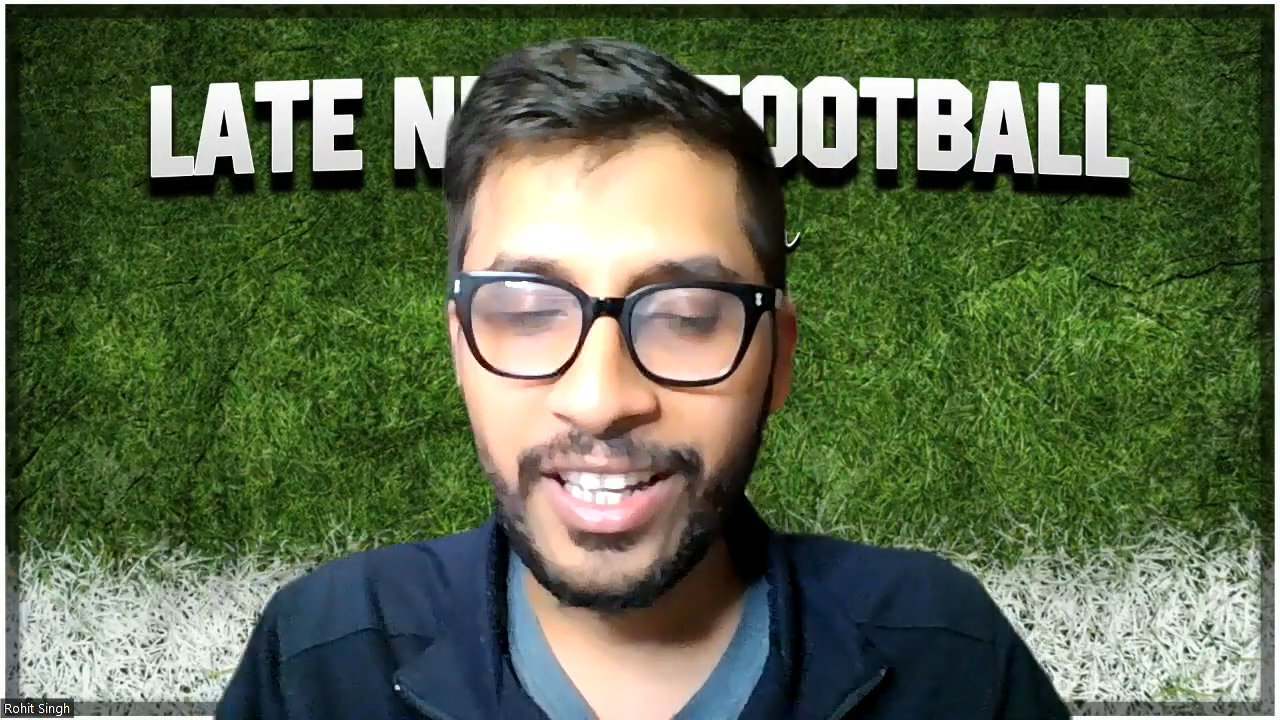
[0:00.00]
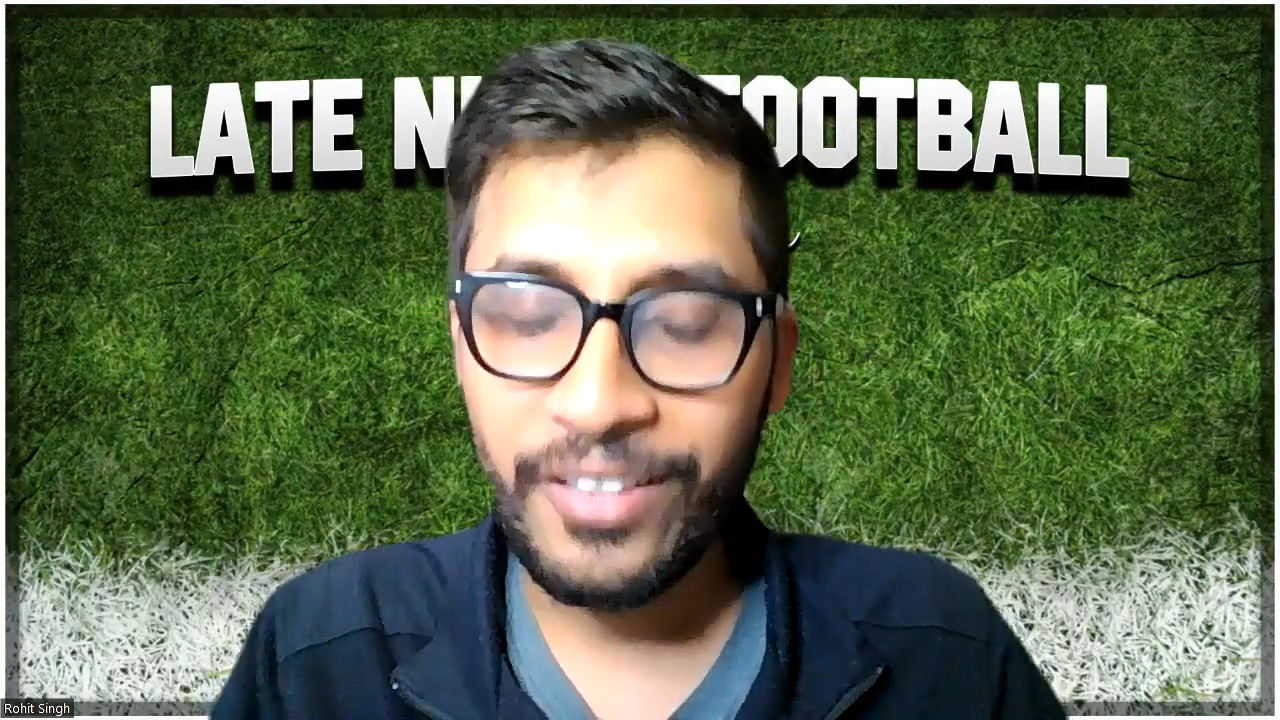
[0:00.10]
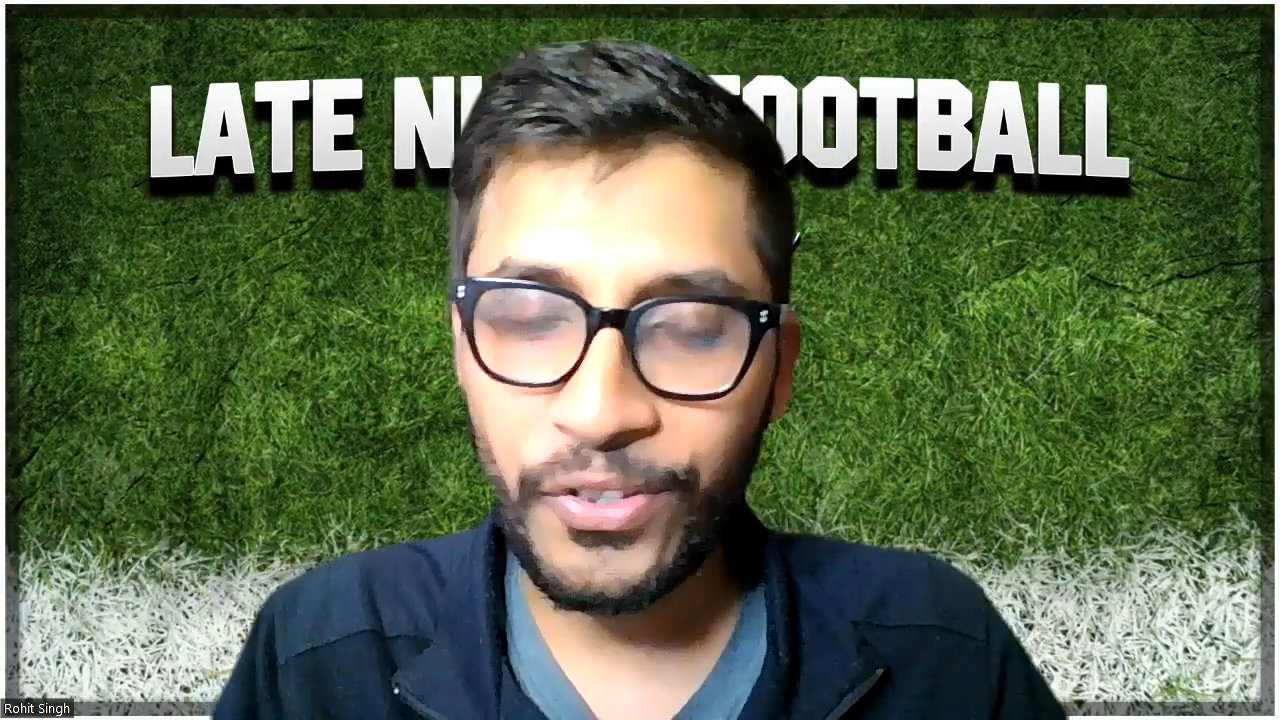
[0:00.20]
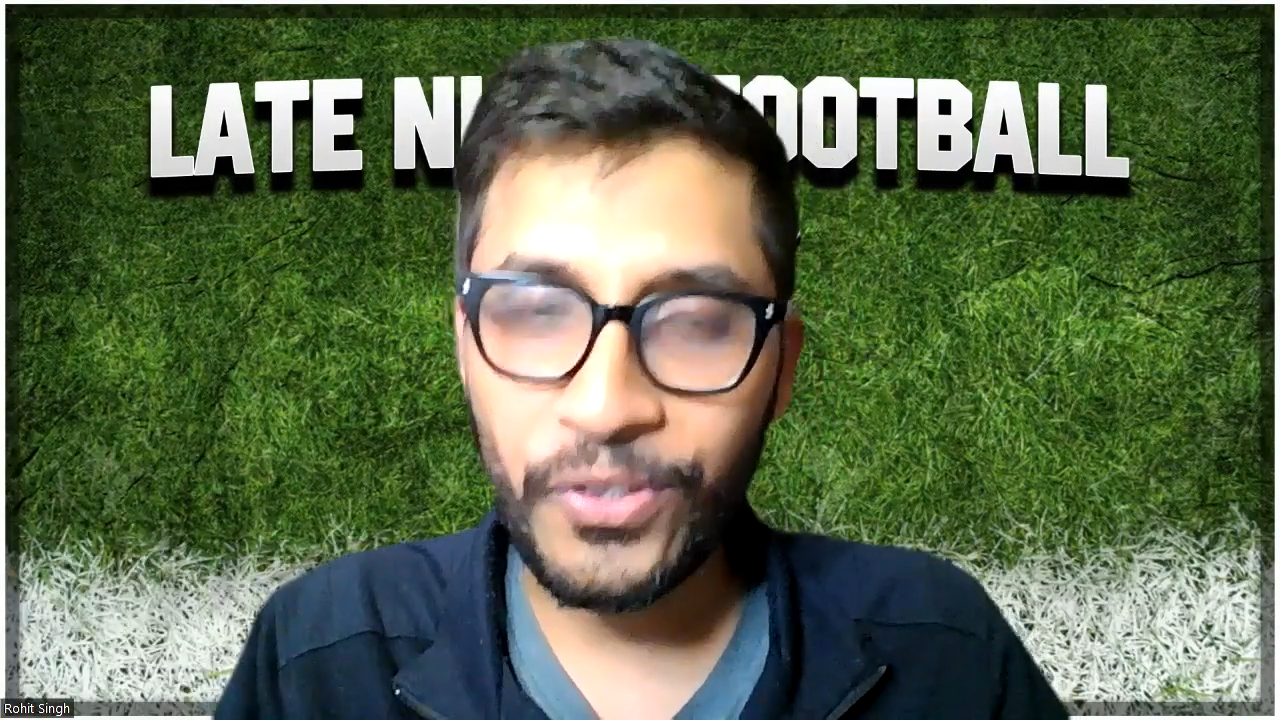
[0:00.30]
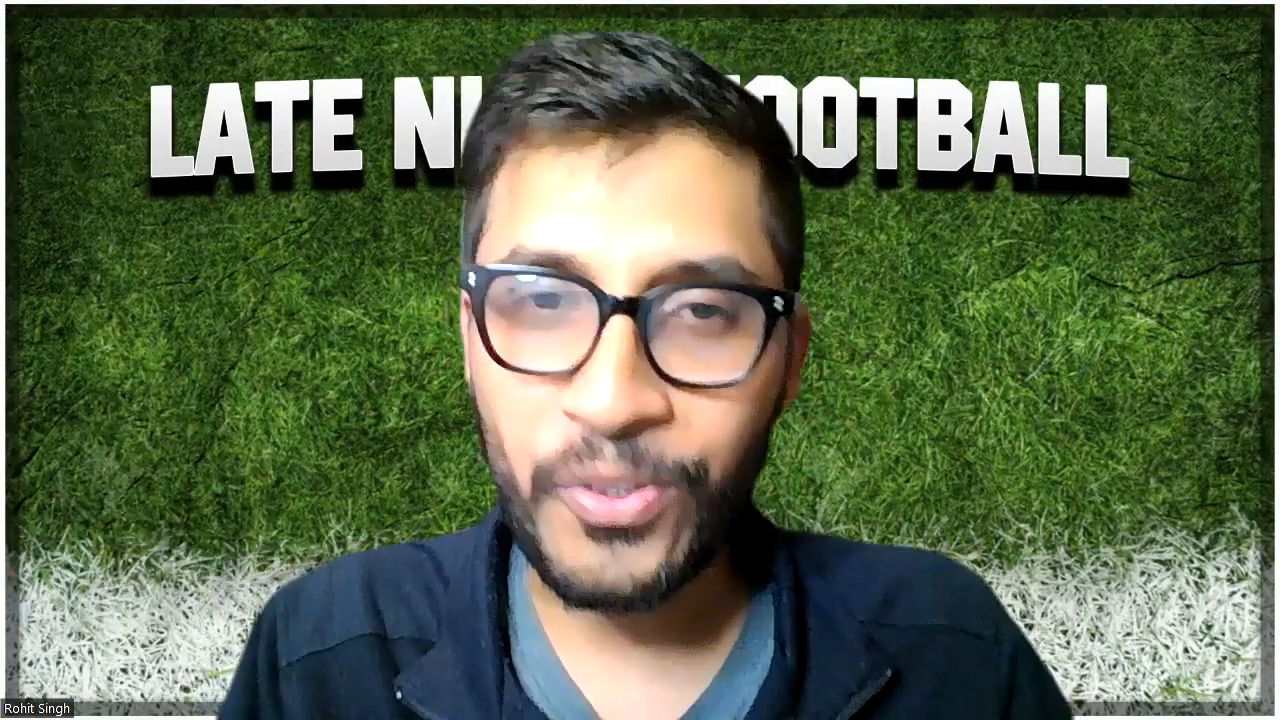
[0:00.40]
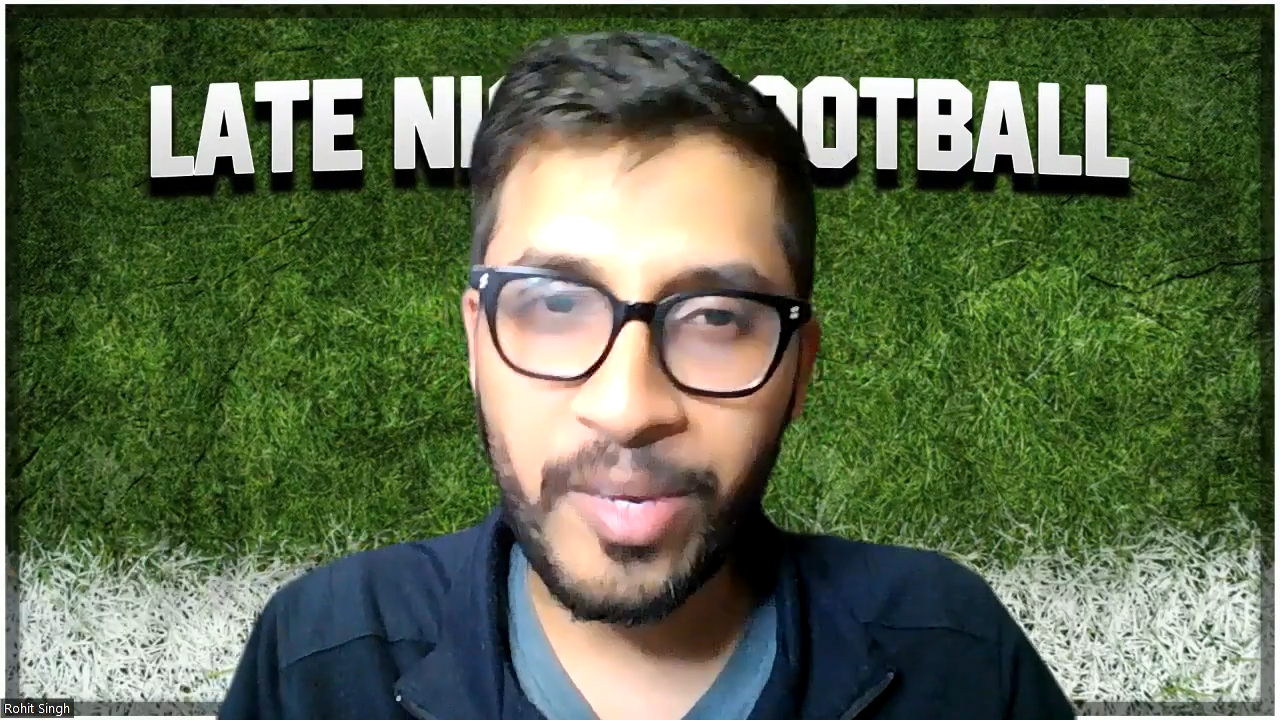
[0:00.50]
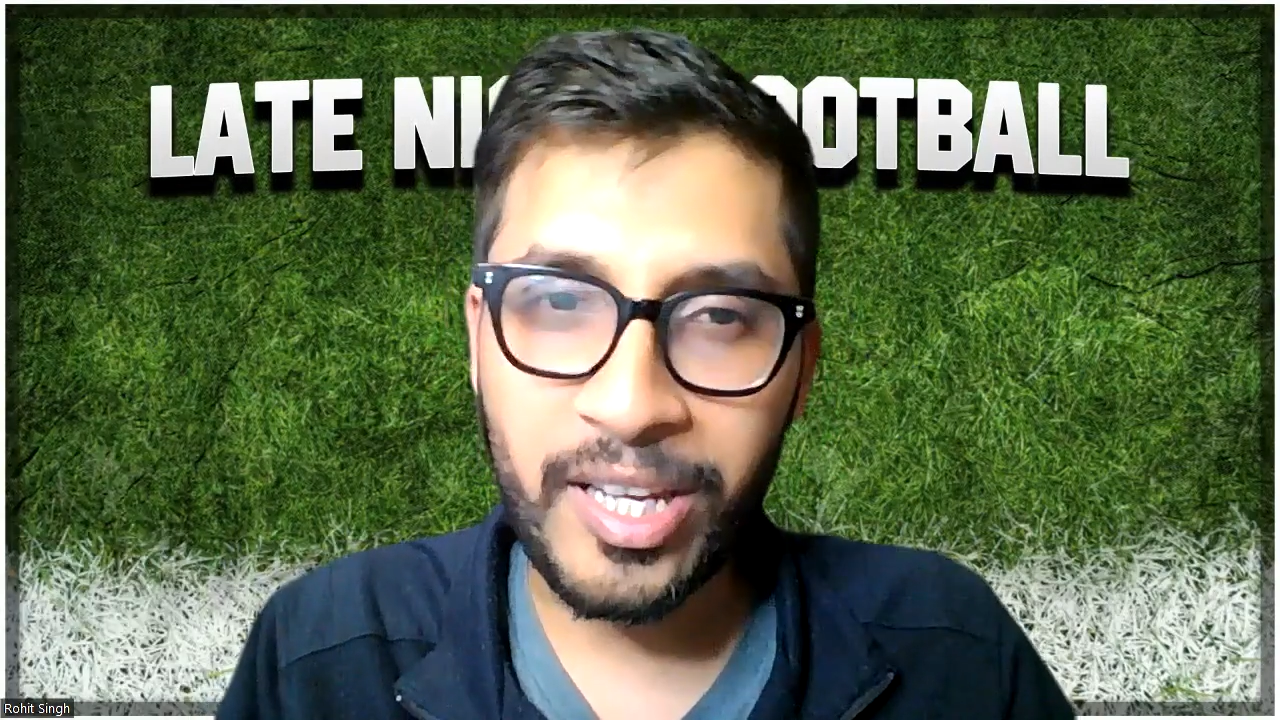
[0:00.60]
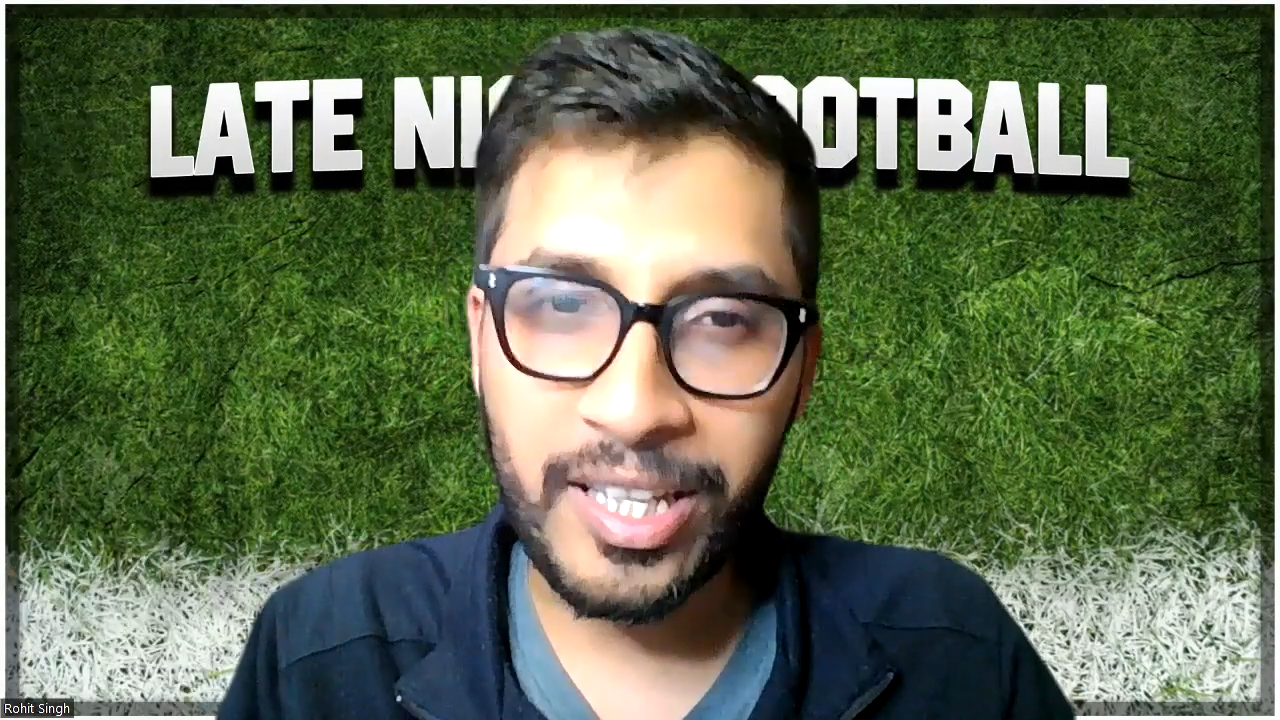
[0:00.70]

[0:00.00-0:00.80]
for you to make